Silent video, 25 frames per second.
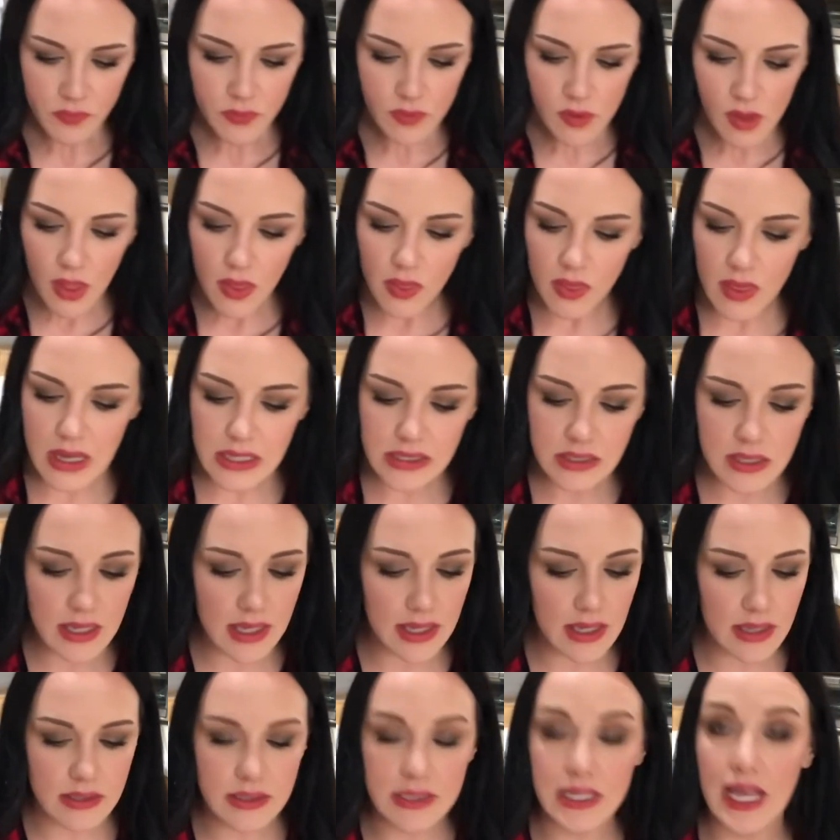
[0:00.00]
This
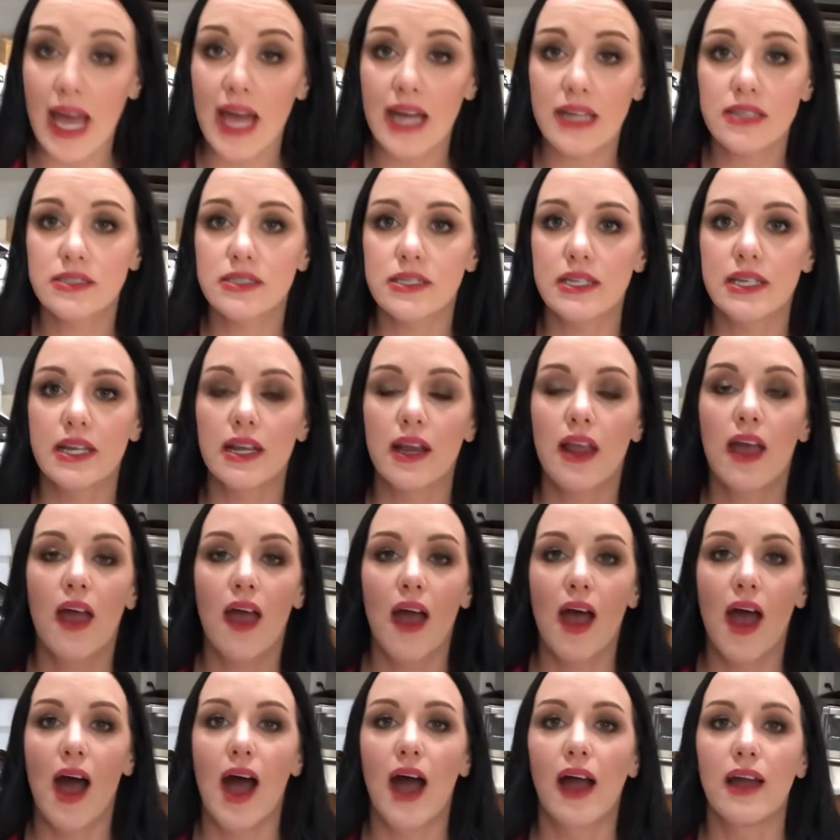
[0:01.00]
is excellent.
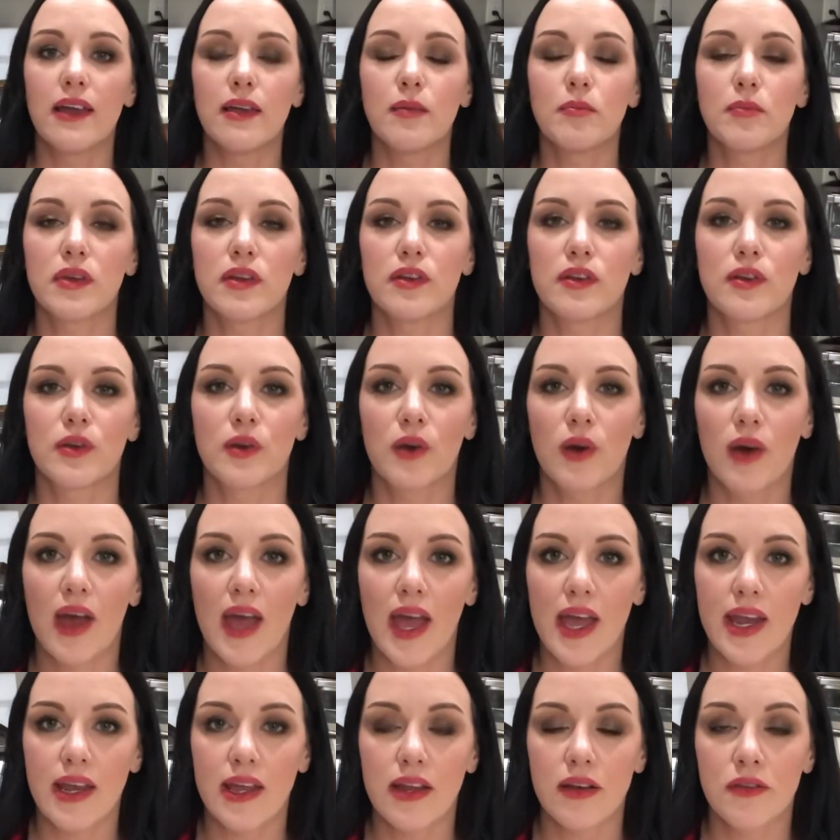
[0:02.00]
I am gonna go ahead
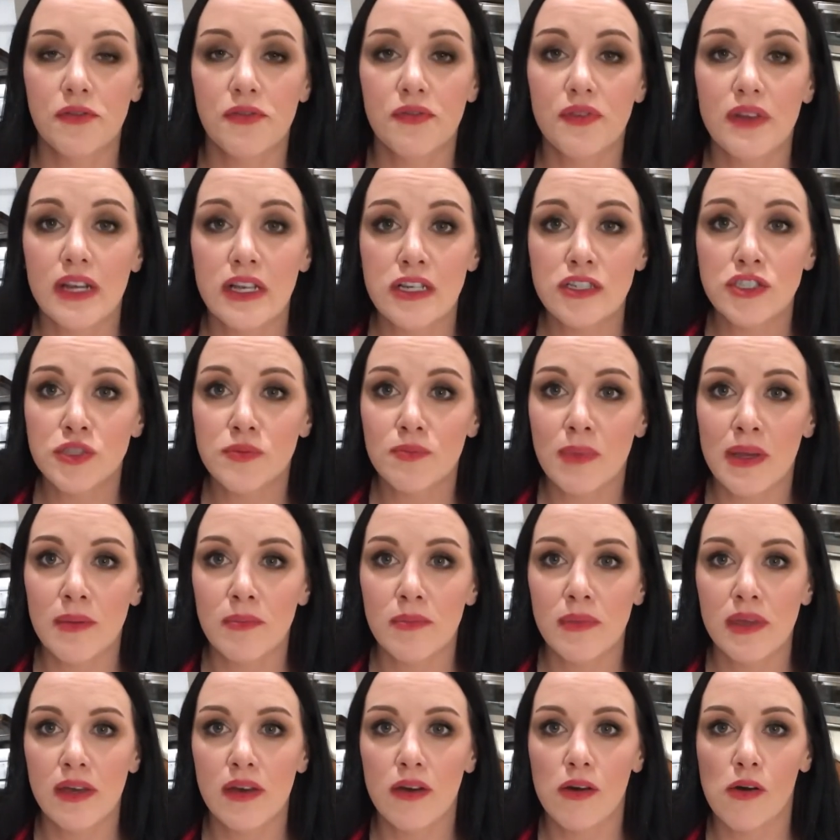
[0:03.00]
and finish my
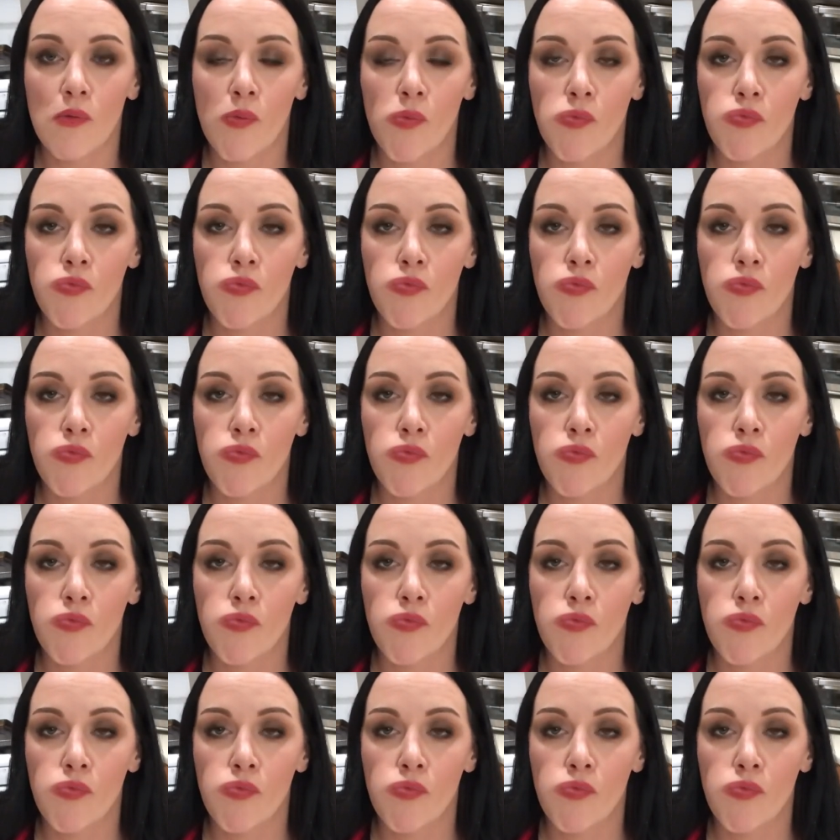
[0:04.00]
meal.